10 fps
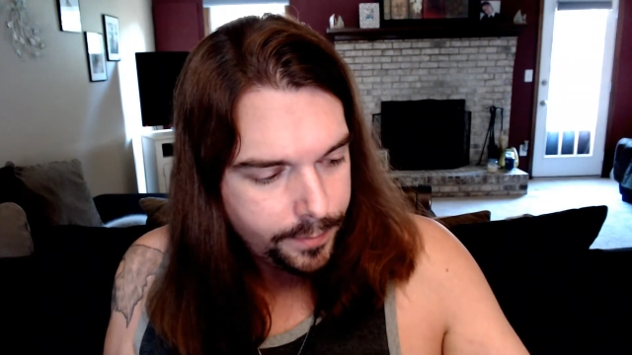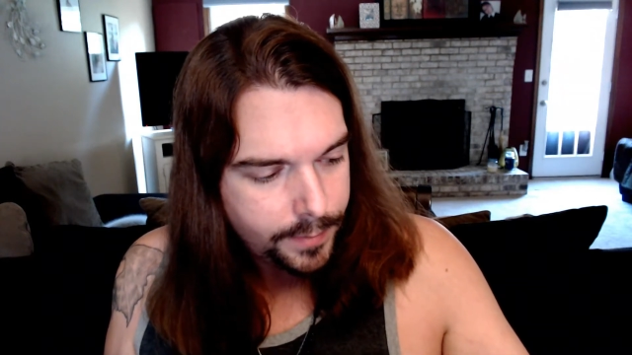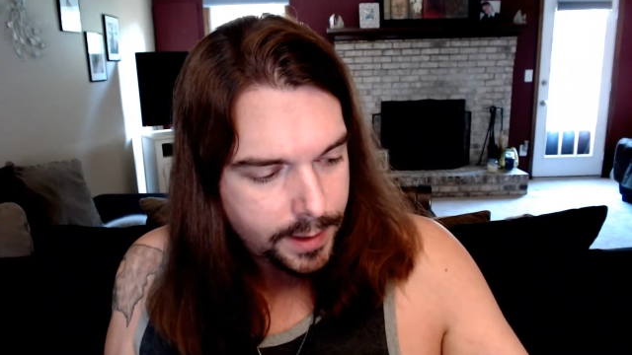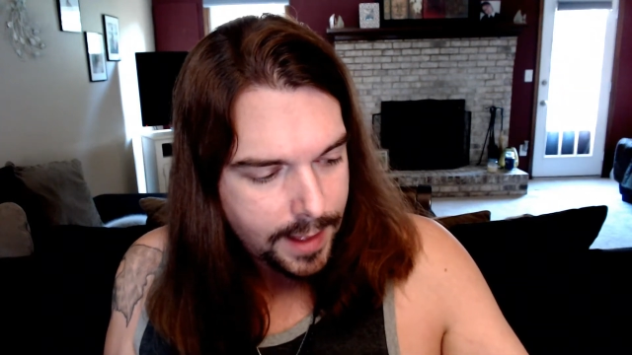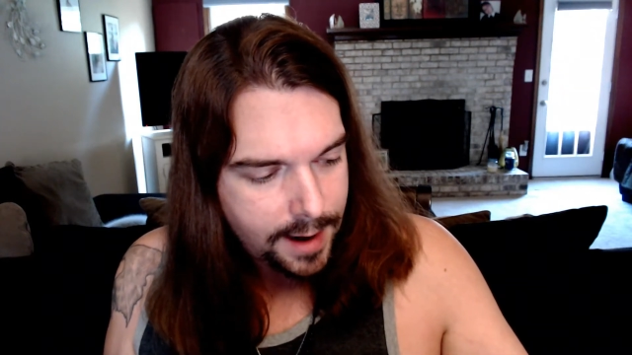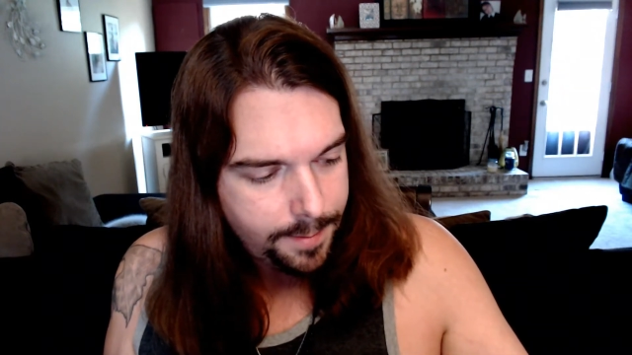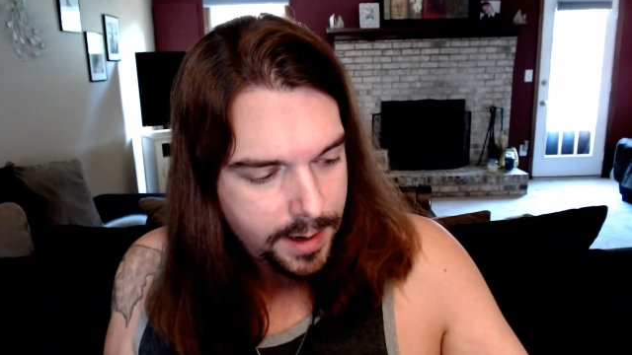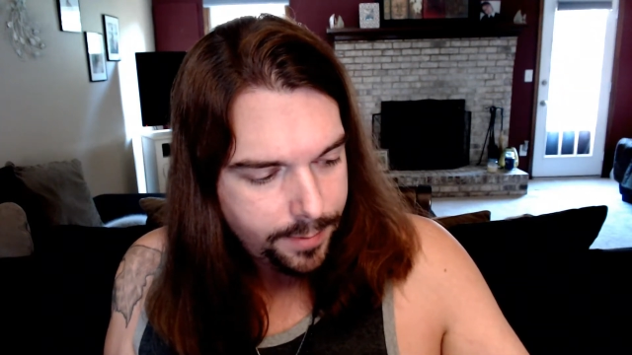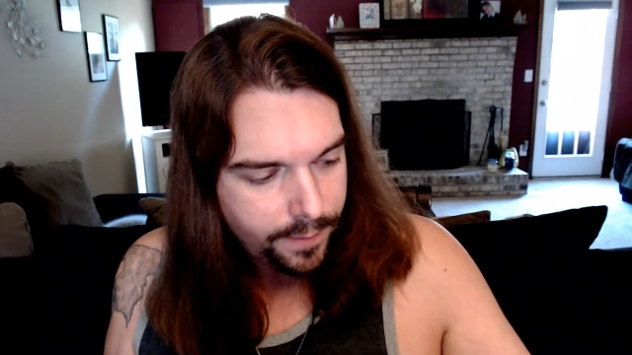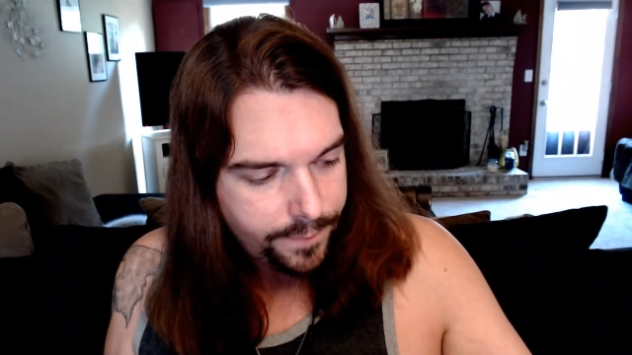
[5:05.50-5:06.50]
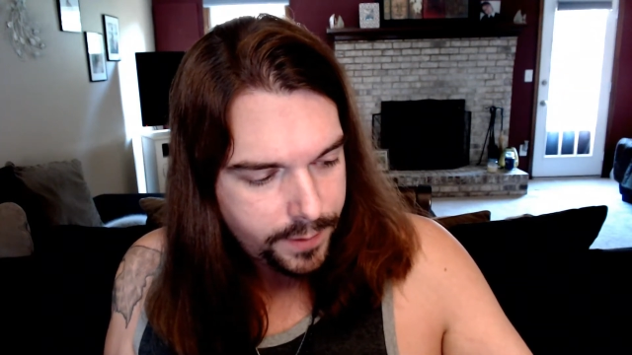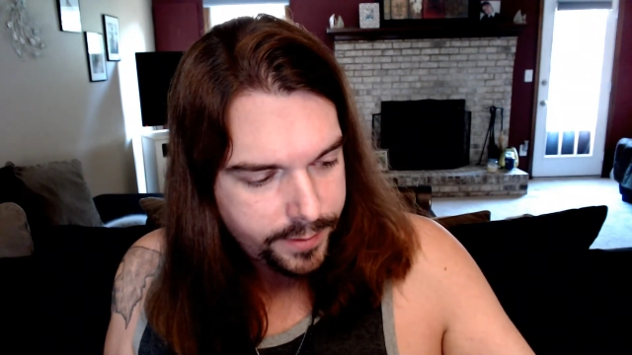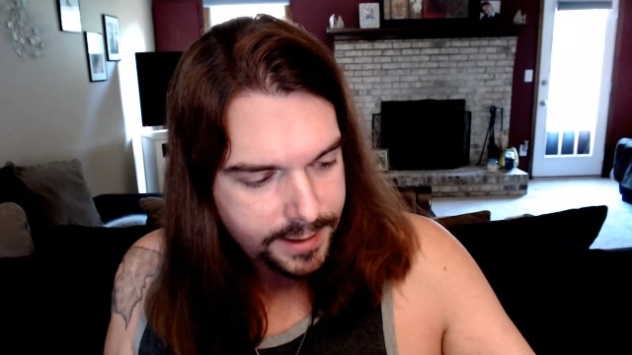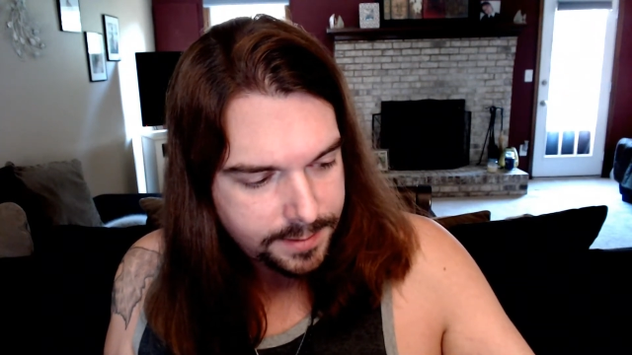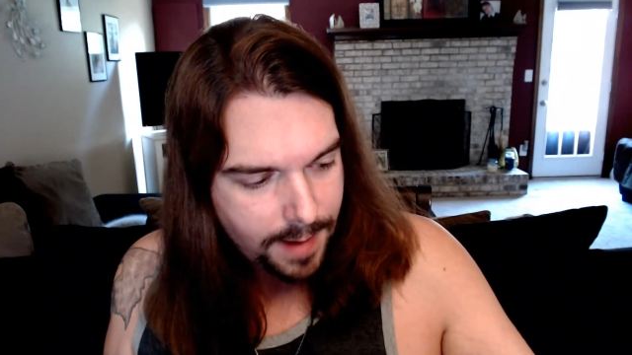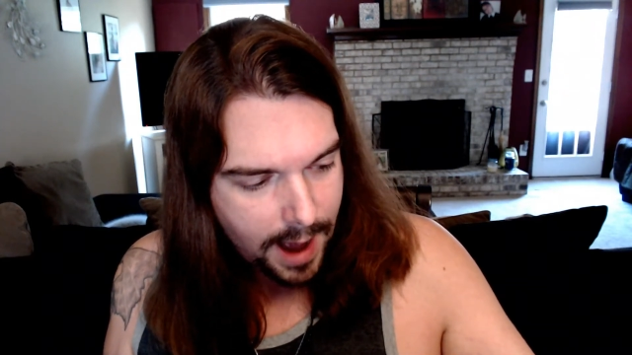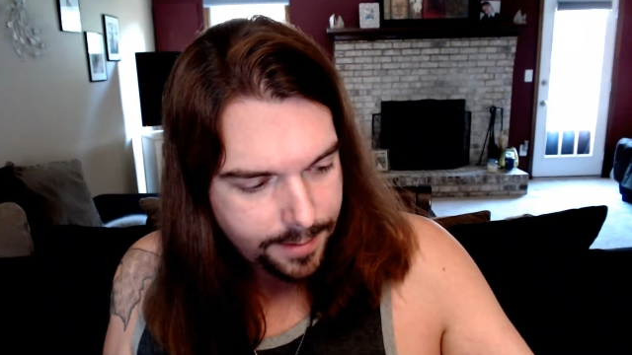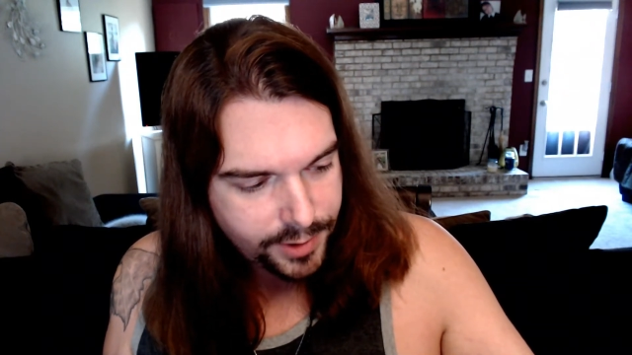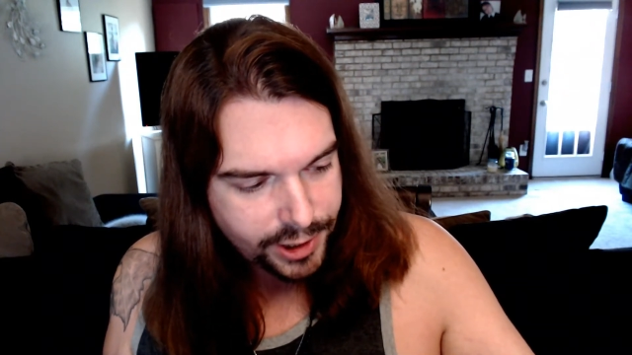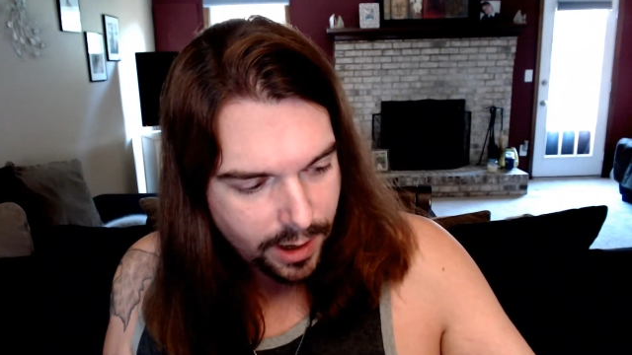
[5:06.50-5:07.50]
A lot of people view it as
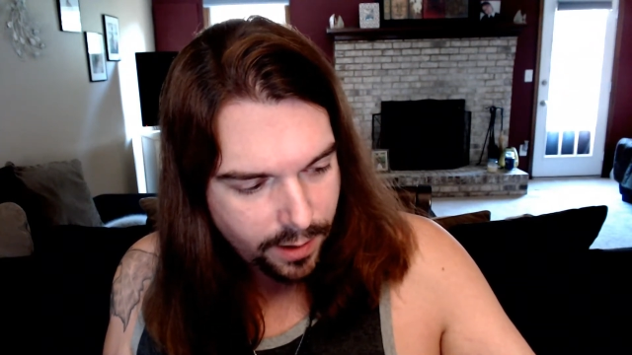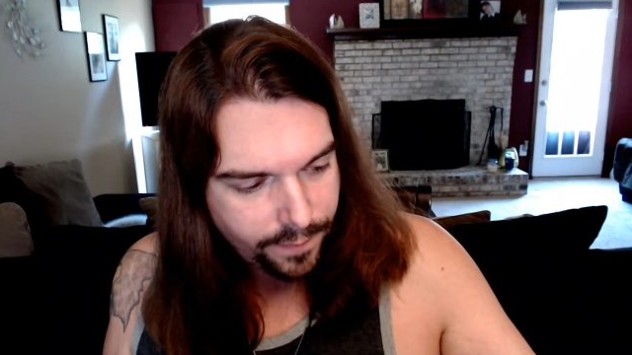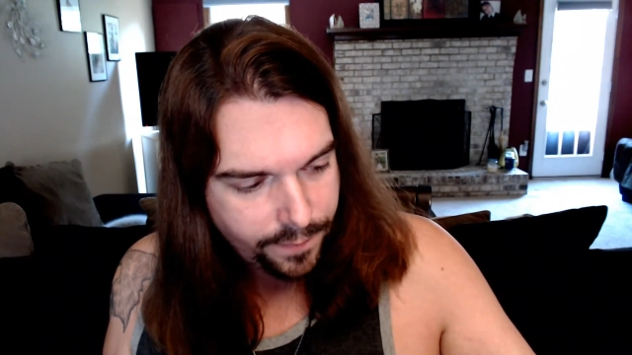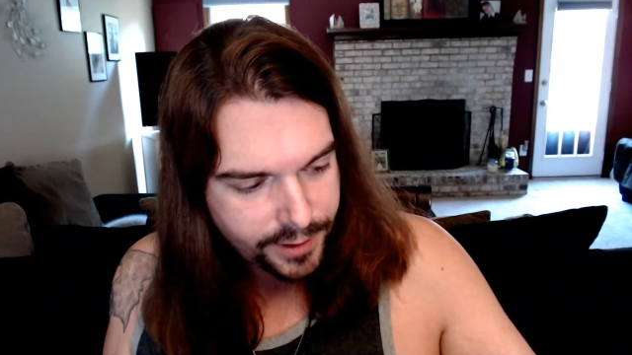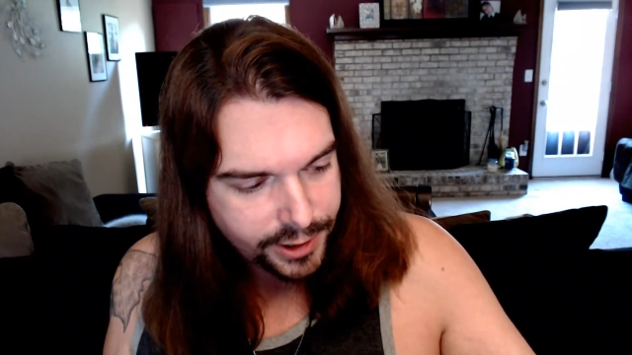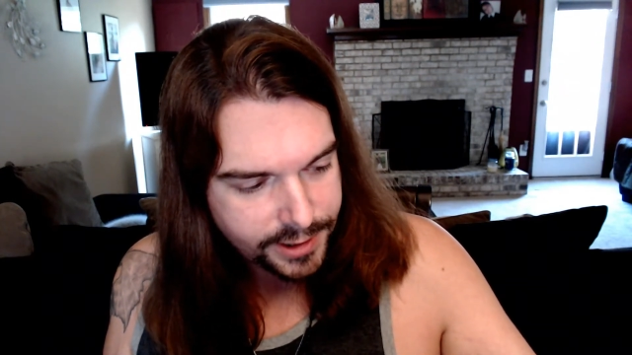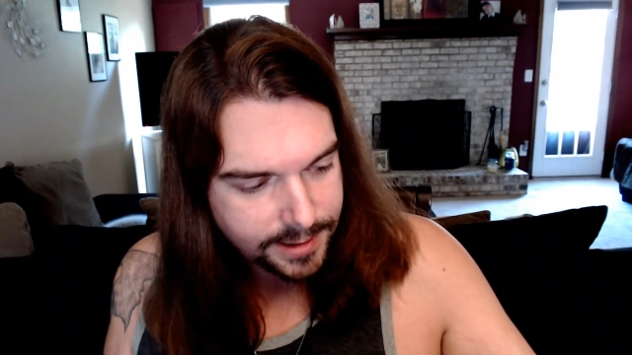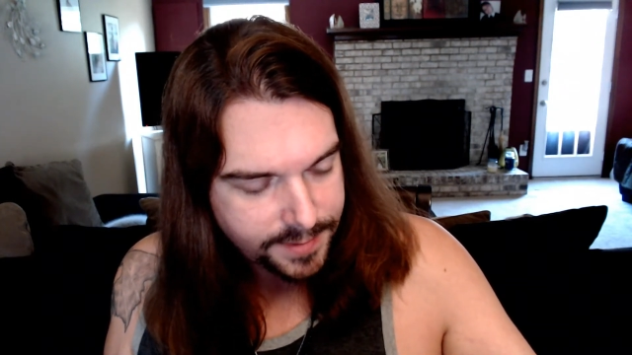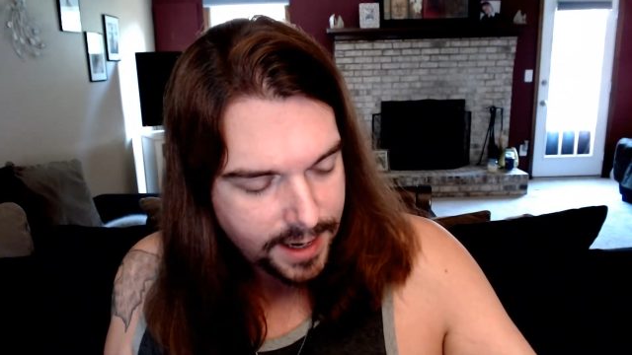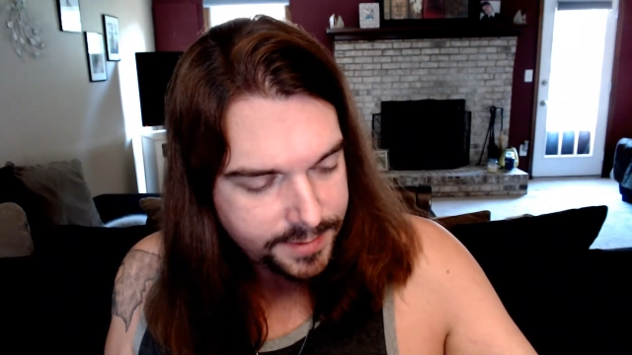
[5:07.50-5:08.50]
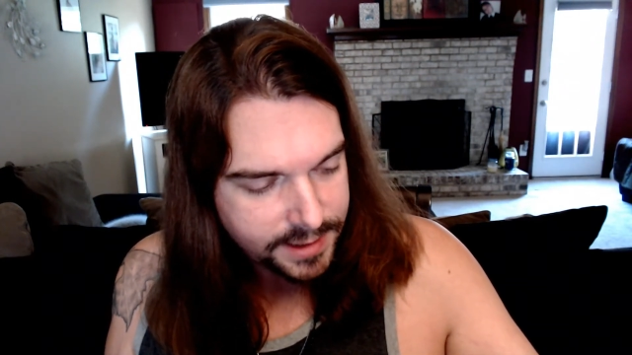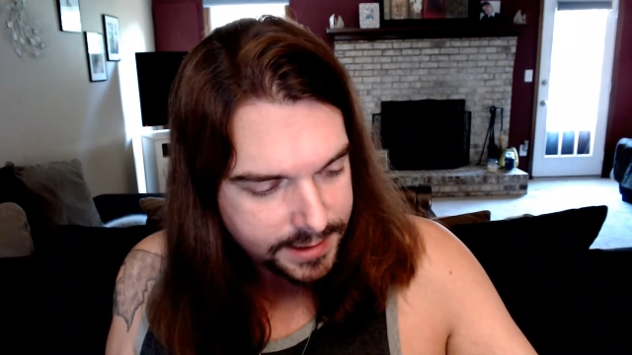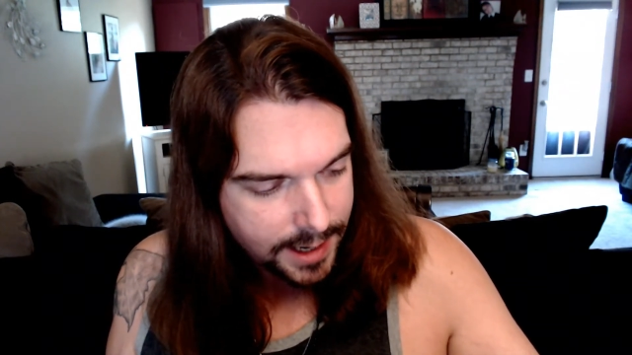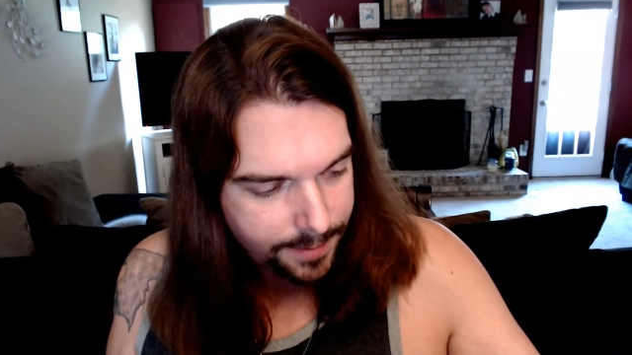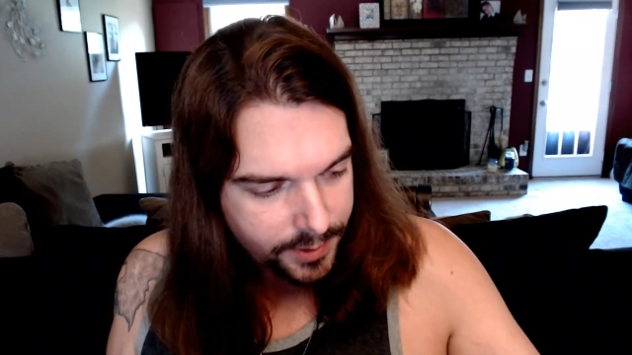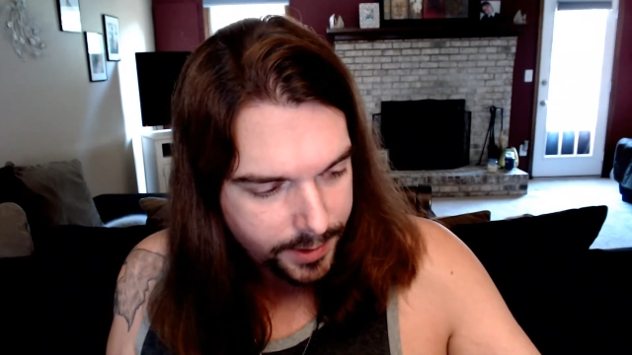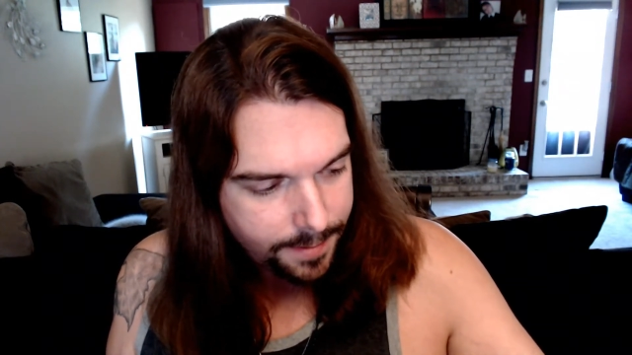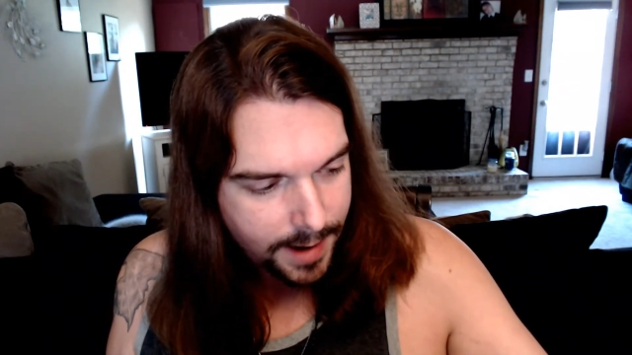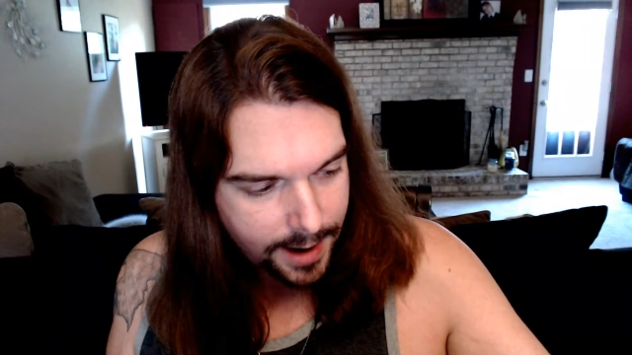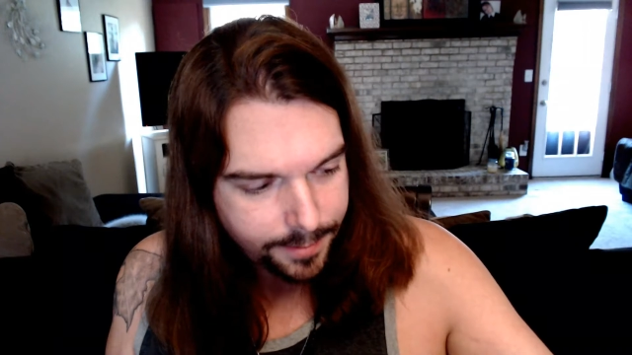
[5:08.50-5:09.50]
bottom shelf, which it sometimes is kept on the
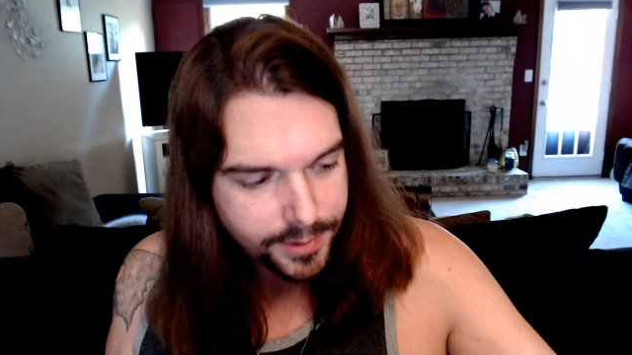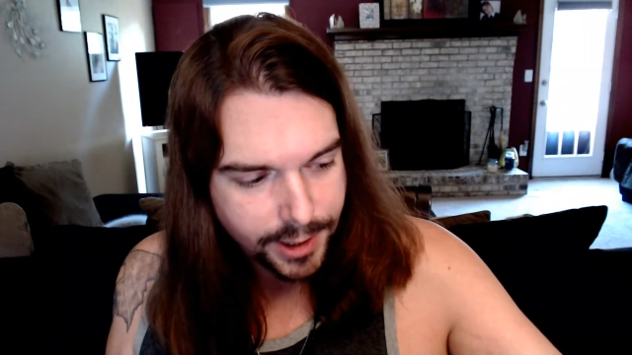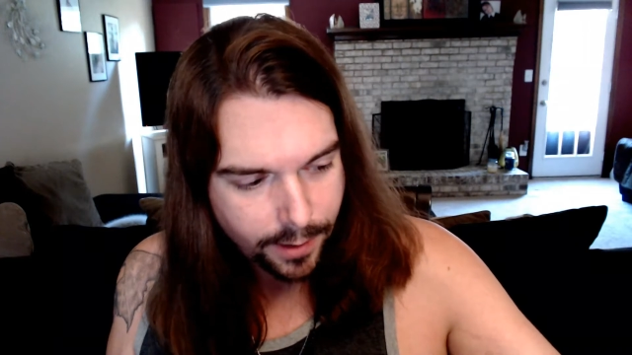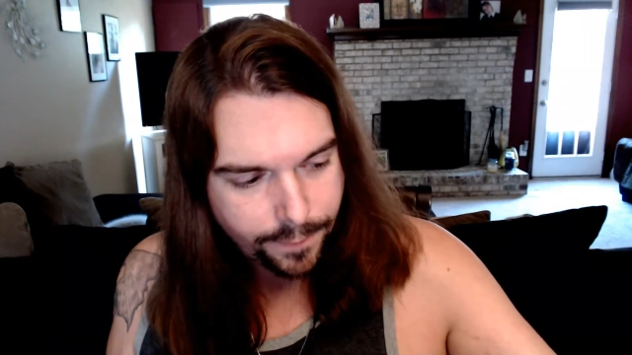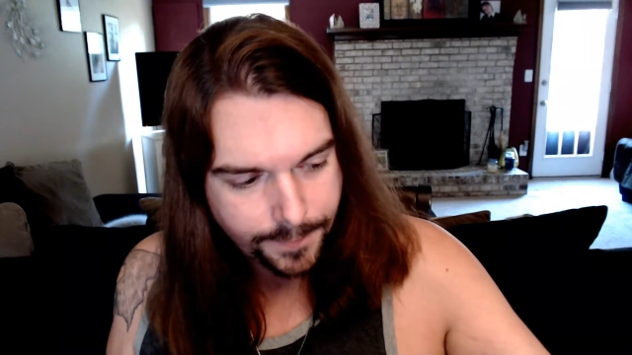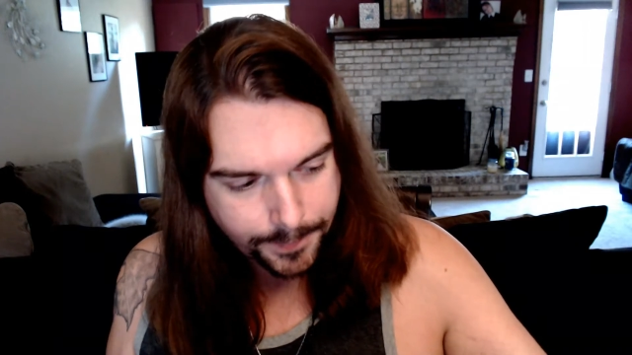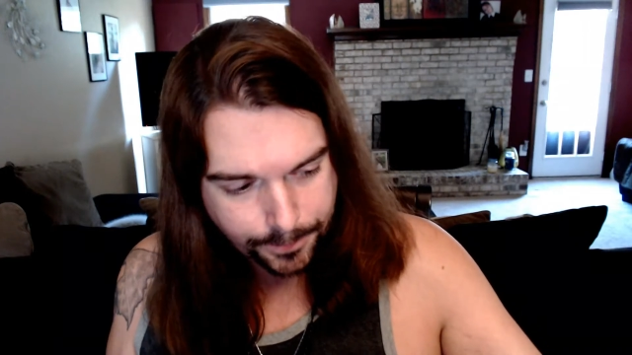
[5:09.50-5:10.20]
bottom shelf.